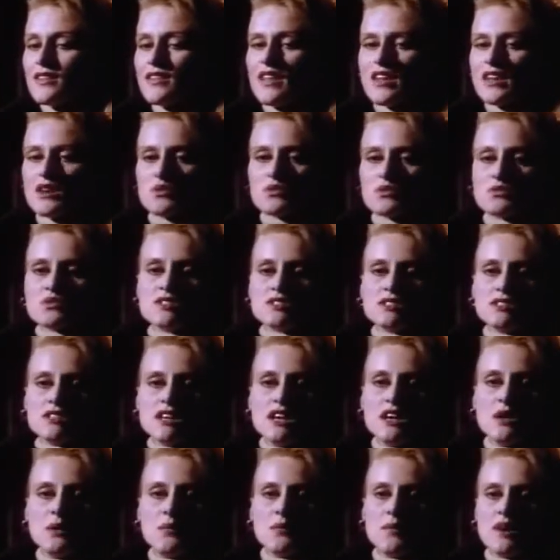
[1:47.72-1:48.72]
They don't
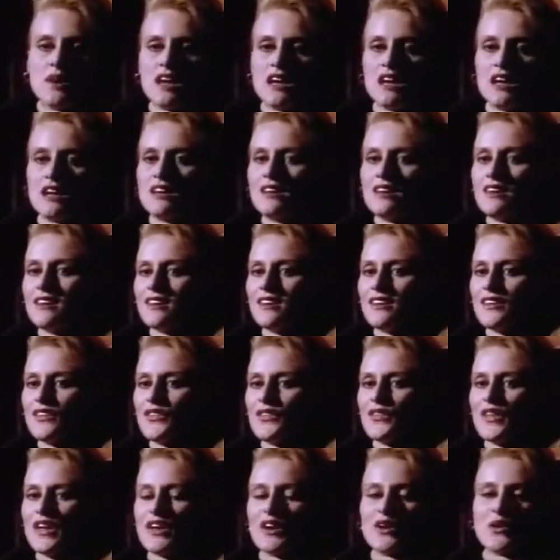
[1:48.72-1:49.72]
see me.
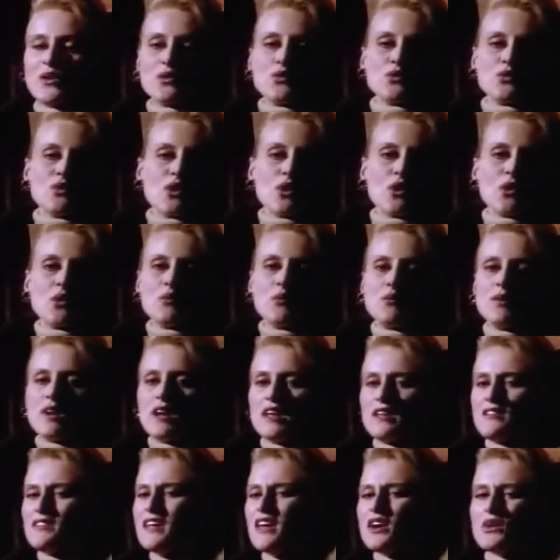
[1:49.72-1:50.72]
They don't know
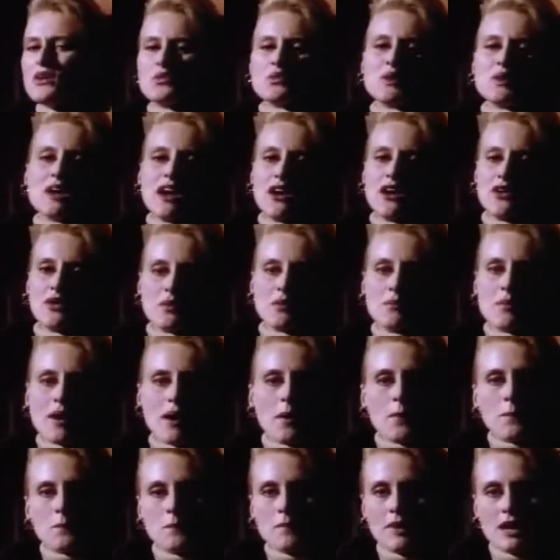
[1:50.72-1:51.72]
me. They don't care
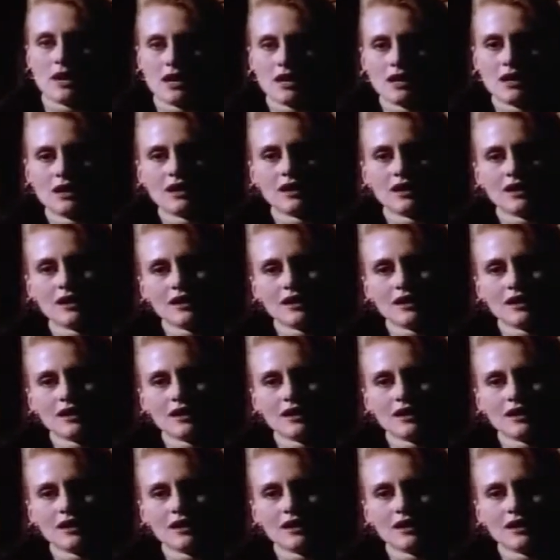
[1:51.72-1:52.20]
about me.